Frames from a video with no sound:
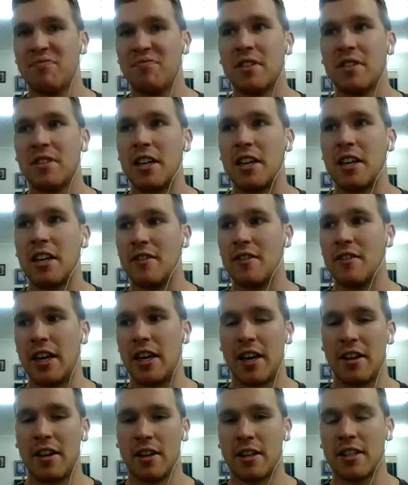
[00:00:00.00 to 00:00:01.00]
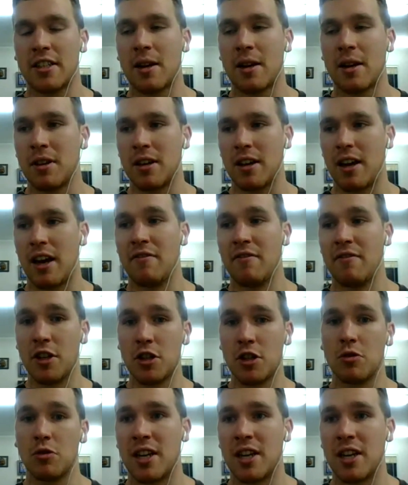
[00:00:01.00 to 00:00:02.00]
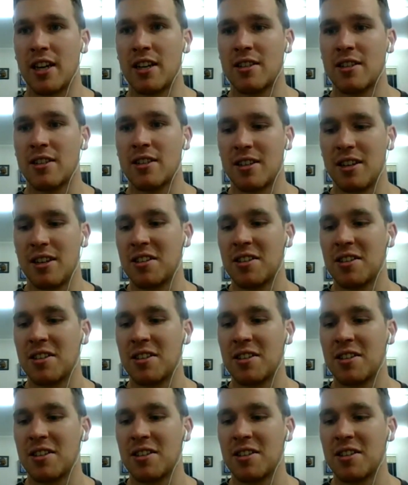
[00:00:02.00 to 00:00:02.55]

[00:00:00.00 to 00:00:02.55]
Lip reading: TV and like something and visual text.